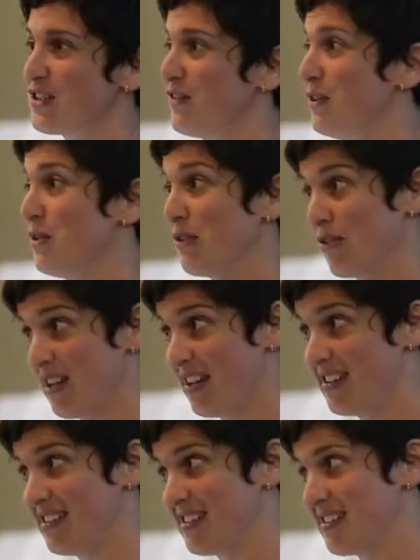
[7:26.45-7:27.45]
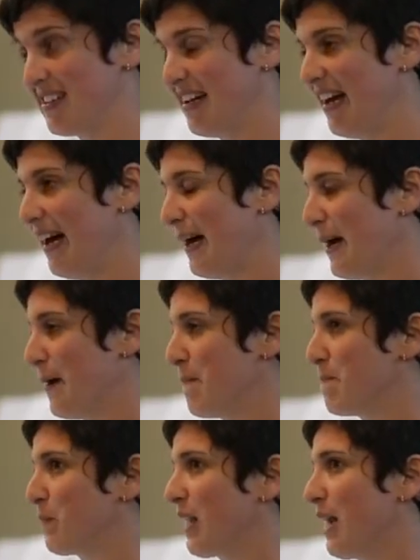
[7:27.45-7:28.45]
a few ingredients.
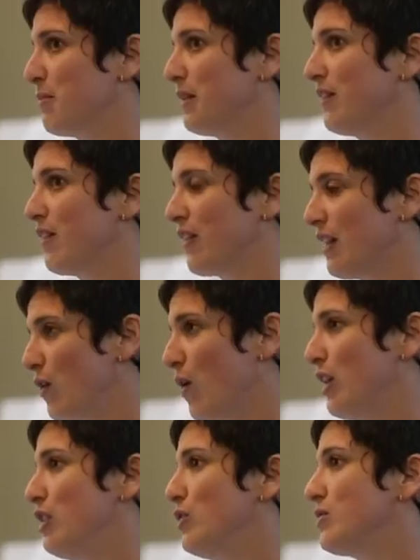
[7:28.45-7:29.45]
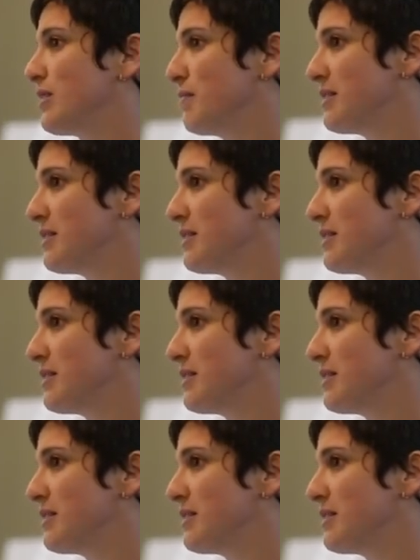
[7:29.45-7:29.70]
Um, and I believe that they know how to use them